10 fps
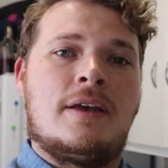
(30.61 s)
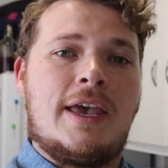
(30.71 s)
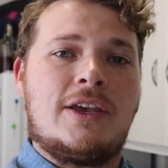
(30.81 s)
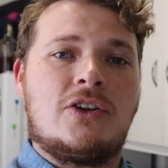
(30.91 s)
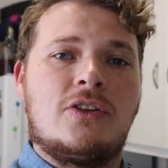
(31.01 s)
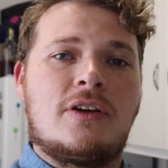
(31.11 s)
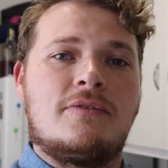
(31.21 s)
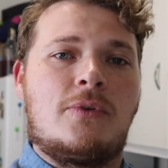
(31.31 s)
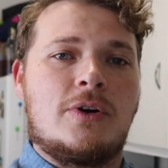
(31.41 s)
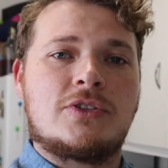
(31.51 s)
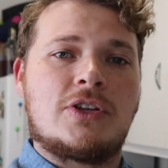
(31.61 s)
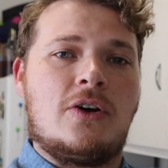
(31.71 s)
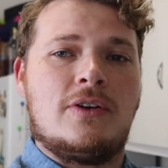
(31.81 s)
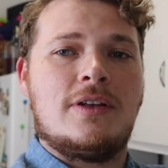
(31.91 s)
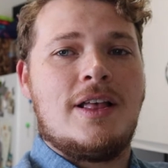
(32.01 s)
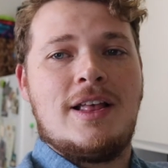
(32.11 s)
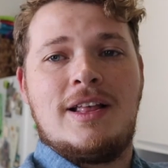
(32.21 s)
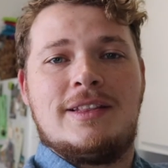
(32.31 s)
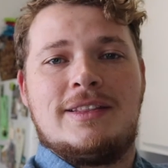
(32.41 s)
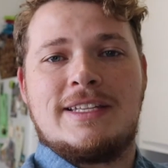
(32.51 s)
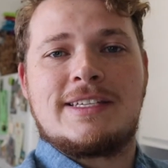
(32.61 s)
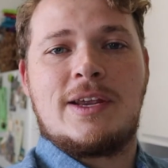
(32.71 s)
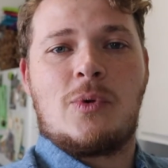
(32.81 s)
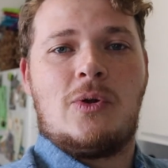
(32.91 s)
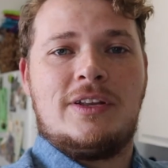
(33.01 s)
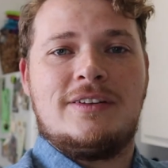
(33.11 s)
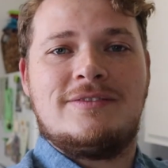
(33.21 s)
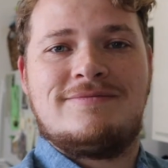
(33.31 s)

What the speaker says: egg you're looking for. So let's get rolling.